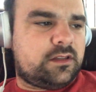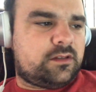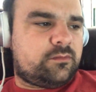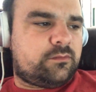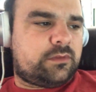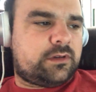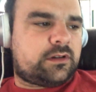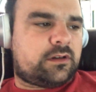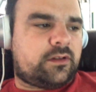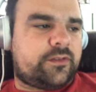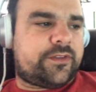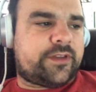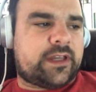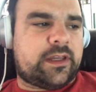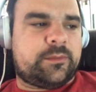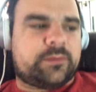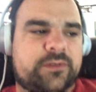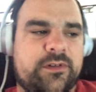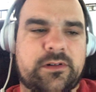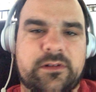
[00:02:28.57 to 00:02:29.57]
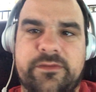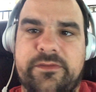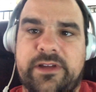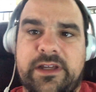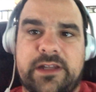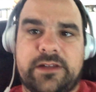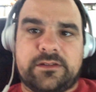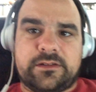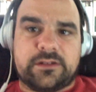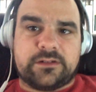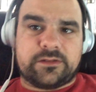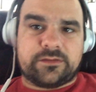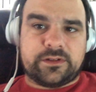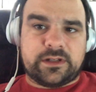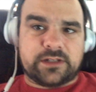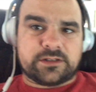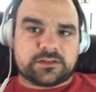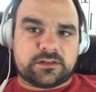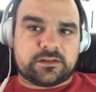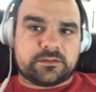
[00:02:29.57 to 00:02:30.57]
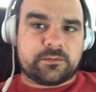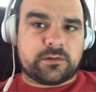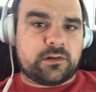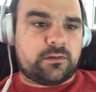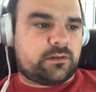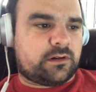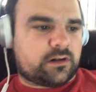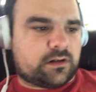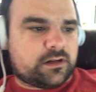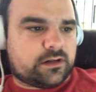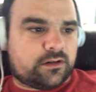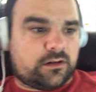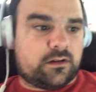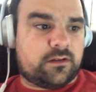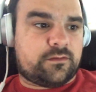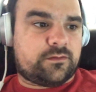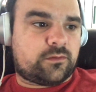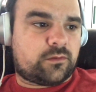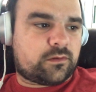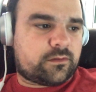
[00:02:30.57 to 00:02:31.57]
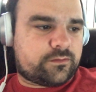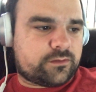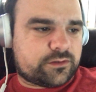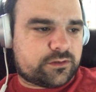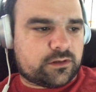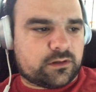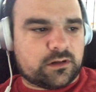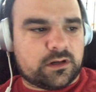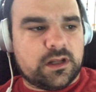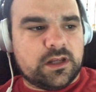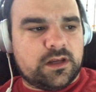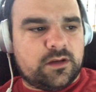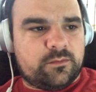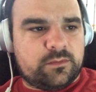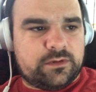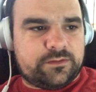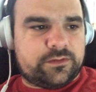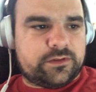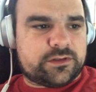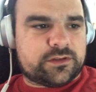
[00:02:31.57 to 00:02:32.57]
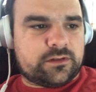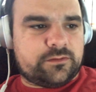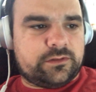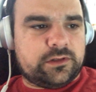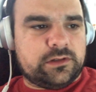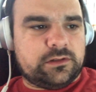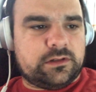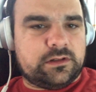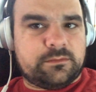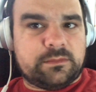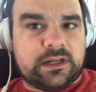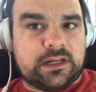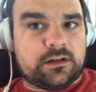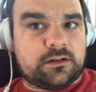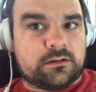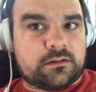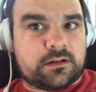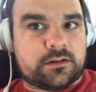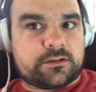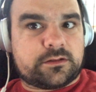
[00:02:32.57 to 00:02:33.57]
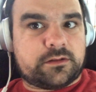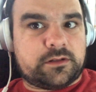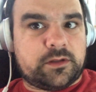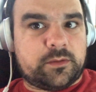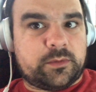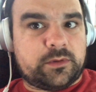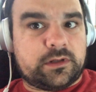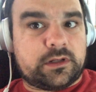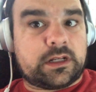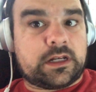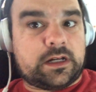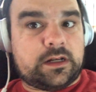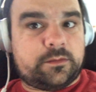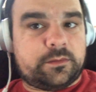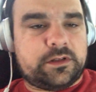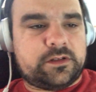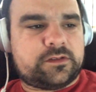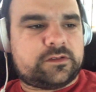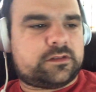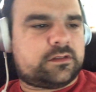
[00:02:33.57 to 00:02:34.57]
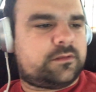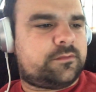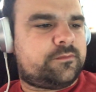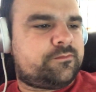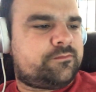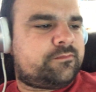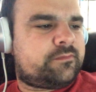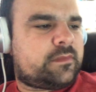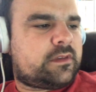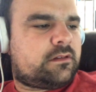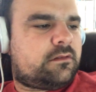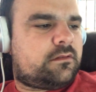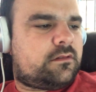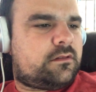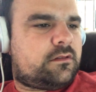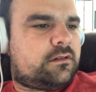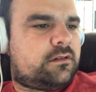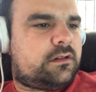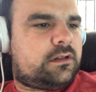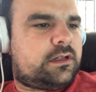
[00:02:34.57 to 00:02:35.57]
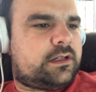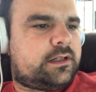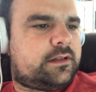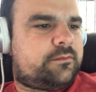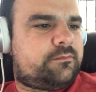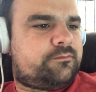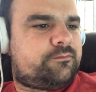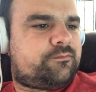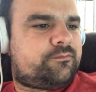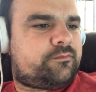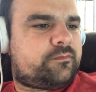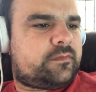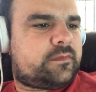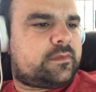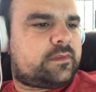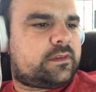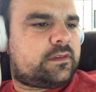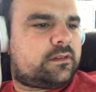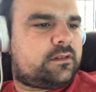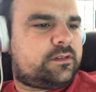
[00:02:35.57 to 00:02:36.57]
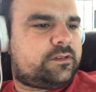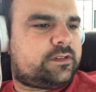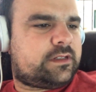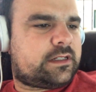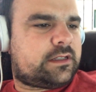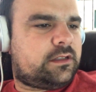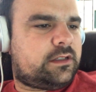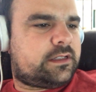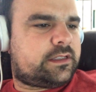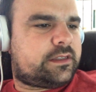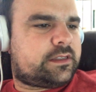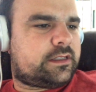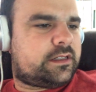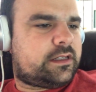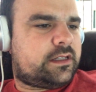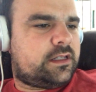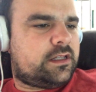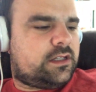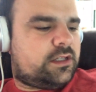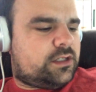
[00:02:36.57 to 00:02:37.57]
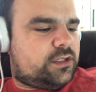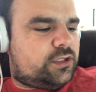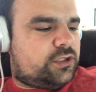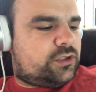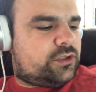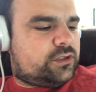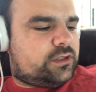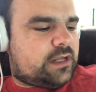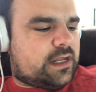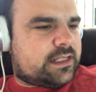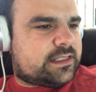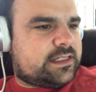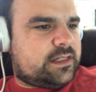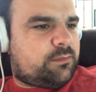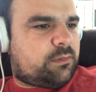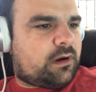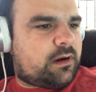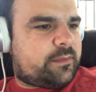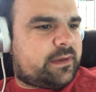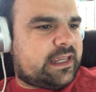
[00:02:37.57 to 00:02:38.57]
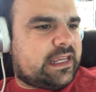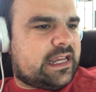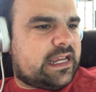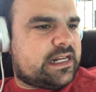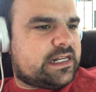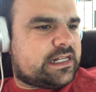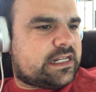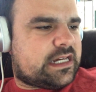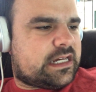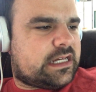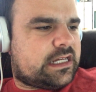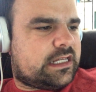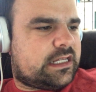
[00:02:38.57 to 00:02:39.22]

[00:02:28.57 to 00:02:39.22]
But all types are there's fascism going on in all four for sure. But for the Soviet Union, make darn sure you put communist. All right, let's take a look at the Nazi propaganda.